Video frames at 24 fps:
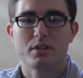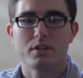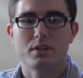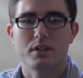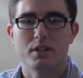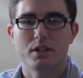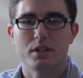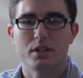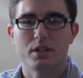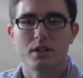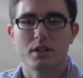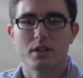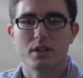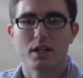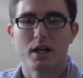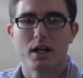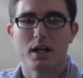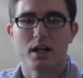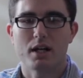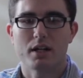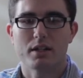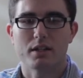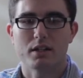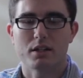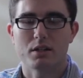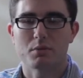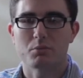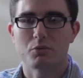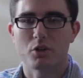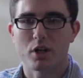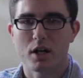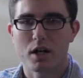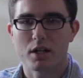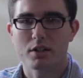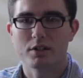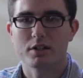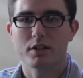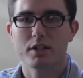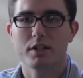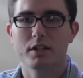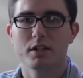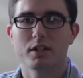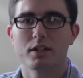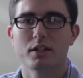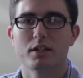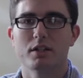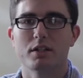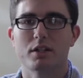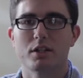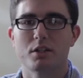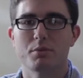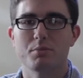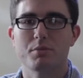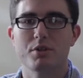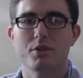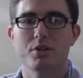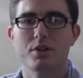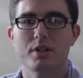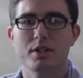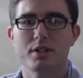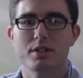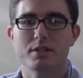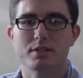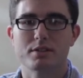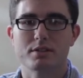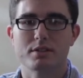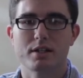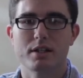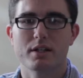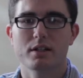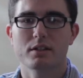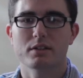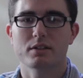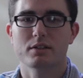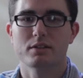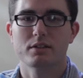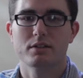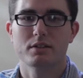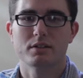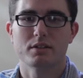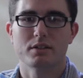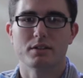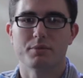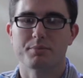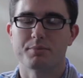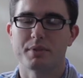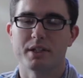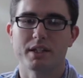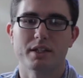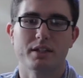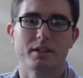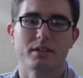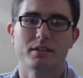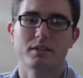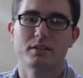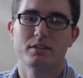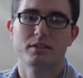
the uh, the camaraderie, the community that's there, man,